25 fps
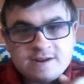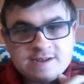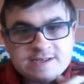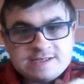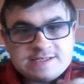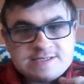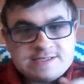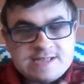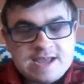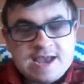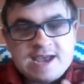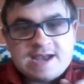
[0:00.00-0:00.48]
on
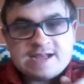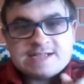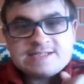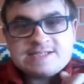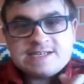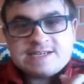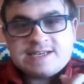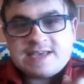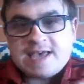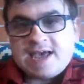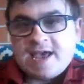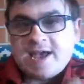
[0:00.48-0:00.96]
his
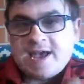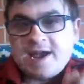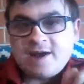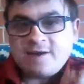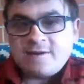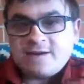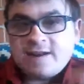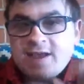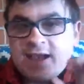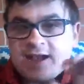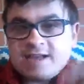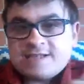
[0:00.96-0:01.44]
dad's
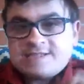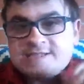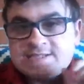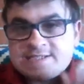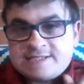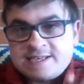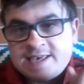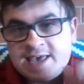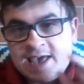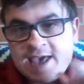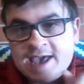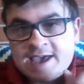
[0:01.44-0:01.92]
account as
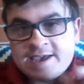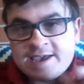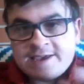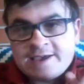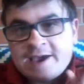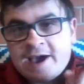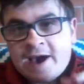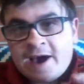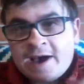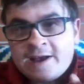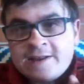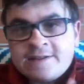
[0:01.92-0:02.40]
Skank
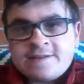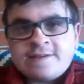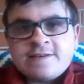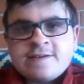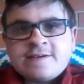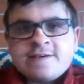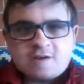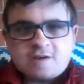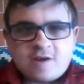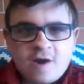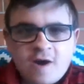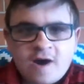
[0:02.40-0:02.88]
Hunt.
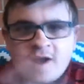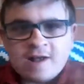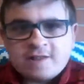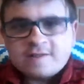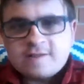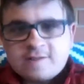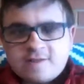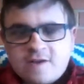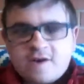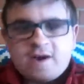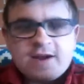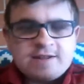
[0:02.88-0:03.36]

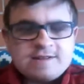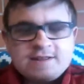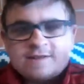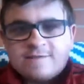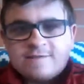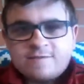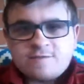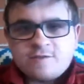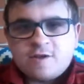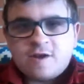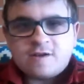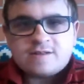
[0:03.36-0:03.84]
Kyle and Light,
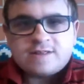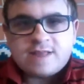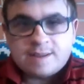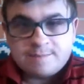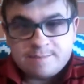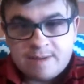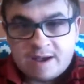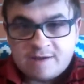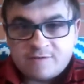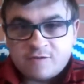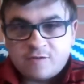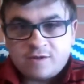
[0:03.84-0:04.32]
they've locked their
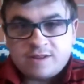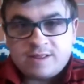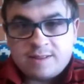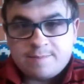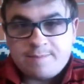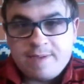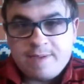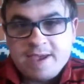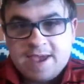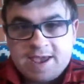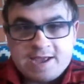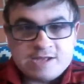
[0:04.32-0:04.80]
mother in
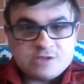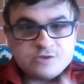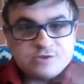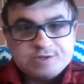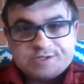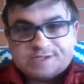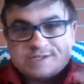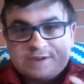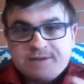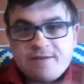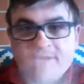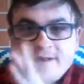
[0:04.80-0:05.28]
the
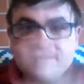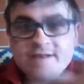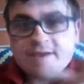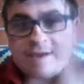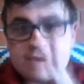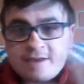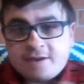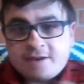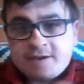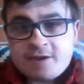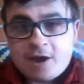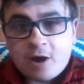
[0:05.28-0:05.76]
pantry so that
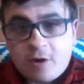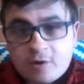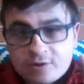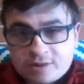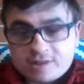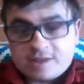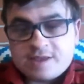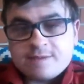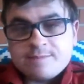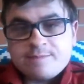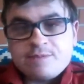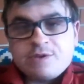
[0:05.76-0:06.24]
they can go on
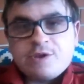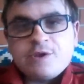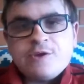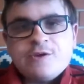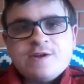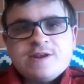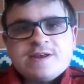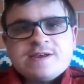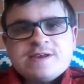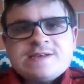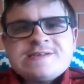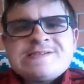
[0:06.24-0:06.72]
the
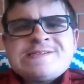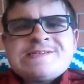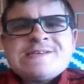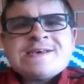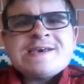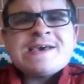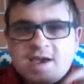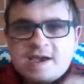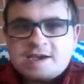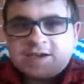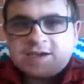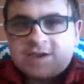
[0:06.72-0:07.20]
computers.
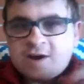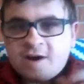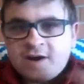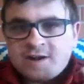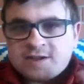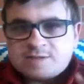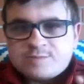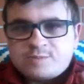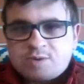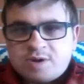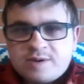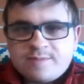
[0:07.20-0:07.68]
And
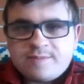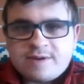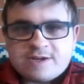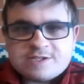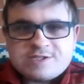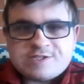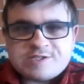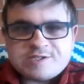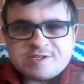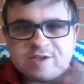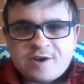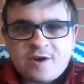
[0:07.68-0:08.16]
Kyle's pretty
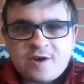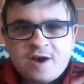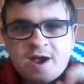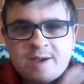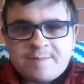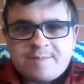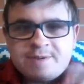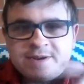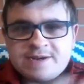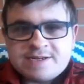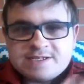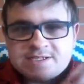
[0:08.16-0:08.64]
much
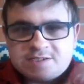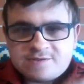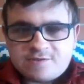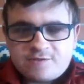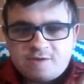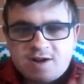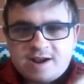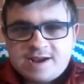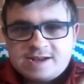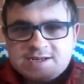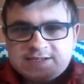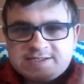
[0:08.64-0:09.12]
Skyping his
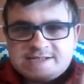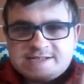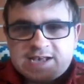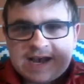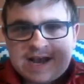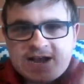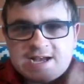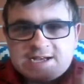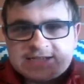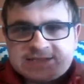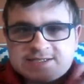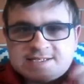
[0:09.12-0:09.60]
friends,
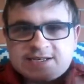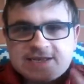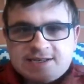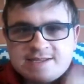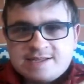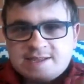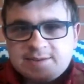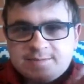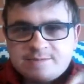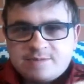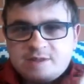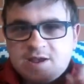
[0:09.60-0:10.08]

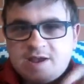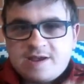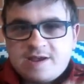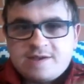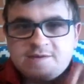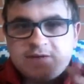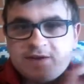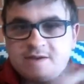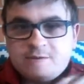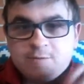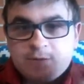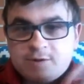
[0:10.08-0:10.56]
asking them
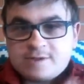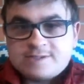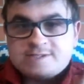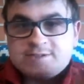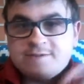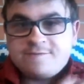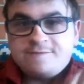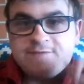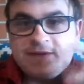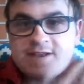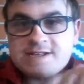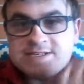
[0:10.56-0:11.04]
like what's
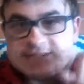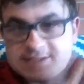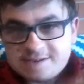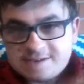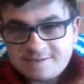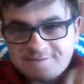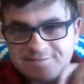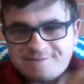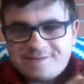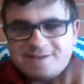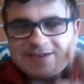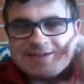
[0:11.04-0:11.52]

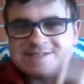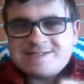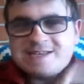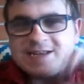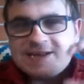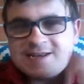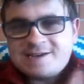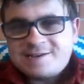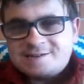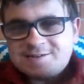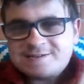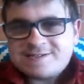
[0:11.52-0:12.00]
offensive things
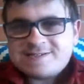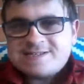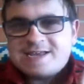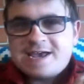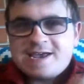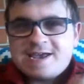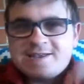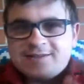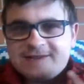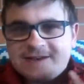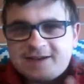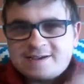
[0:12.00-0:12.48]
that he could
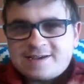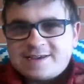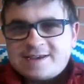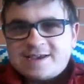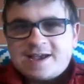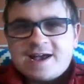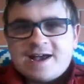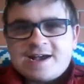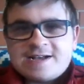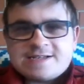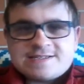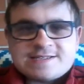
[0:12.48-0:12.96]
say. Like
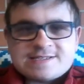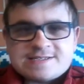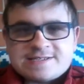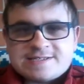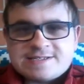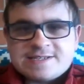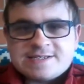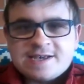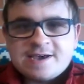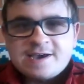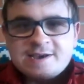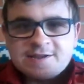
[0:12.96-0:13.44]
he
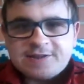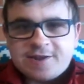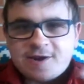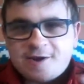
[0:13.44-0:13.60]
asks